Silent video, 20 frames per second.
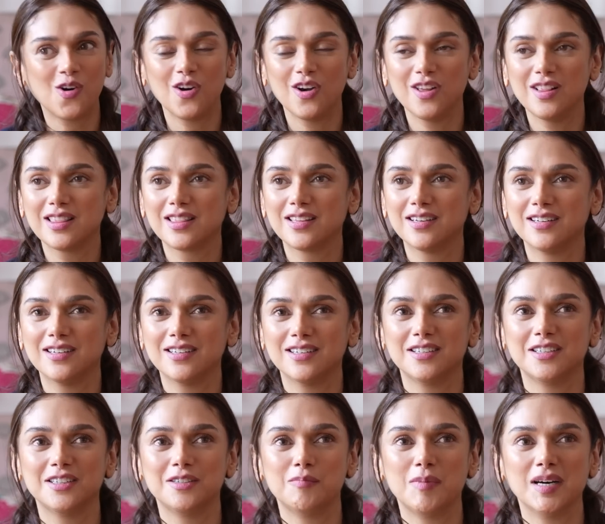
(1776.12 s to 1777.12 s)
all
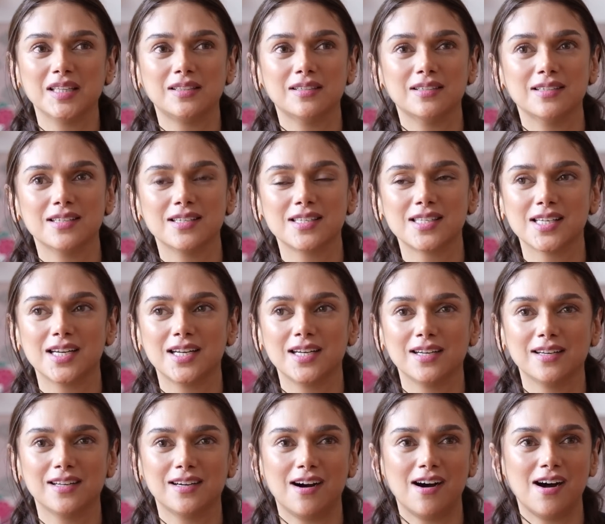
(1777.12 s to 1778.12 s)
the mothers
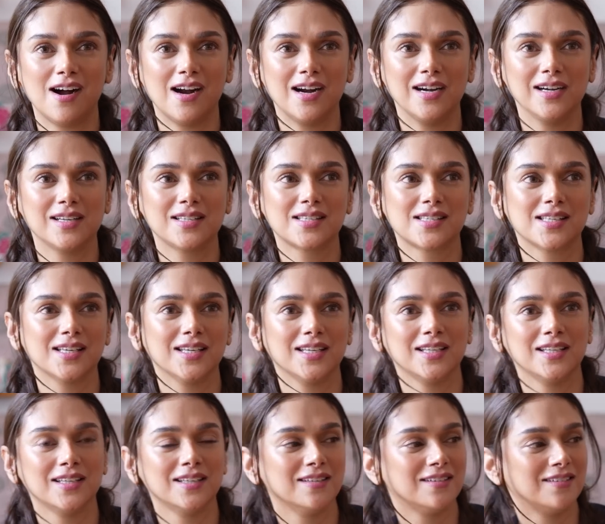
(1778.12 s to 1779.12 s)
and the aunts
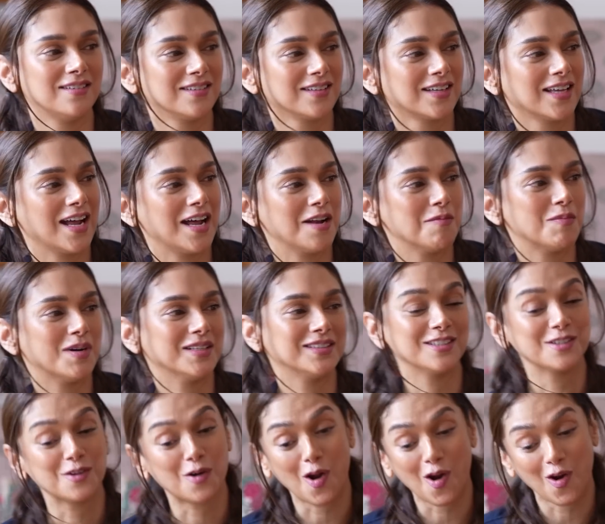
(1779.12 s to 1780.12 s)
and uh,
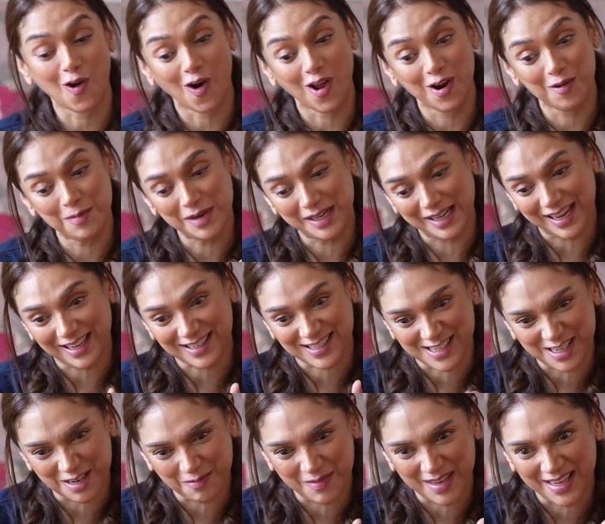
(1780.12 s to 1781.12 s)
grandmothers all be
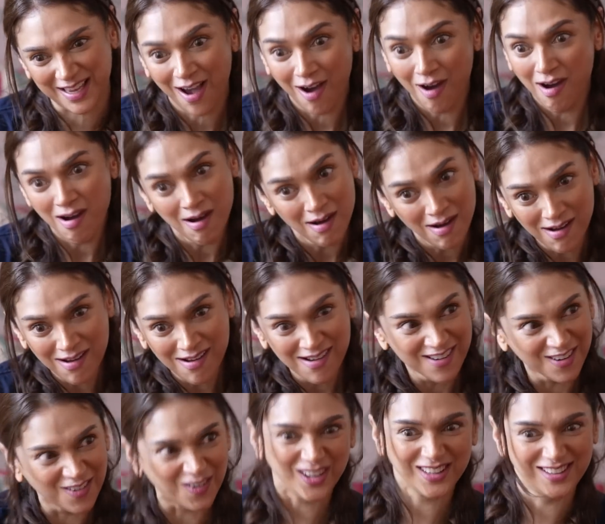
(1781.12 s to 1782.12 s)
texting me,
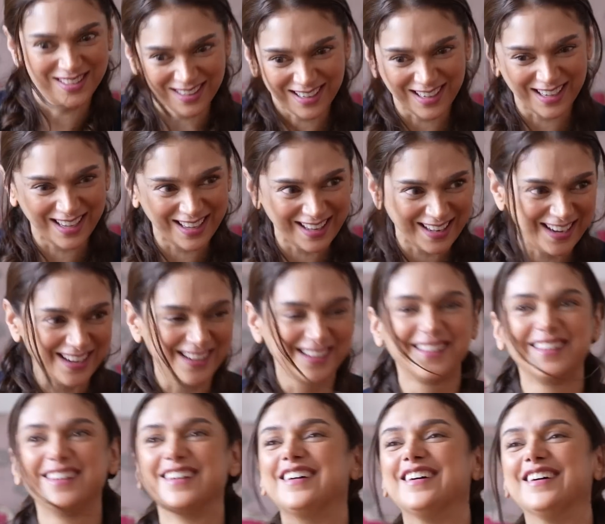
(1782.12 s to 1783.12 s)
what the
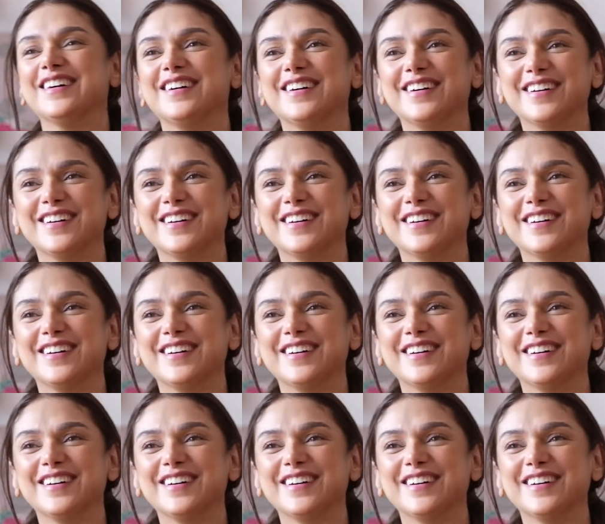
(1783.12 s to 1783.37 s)
hell?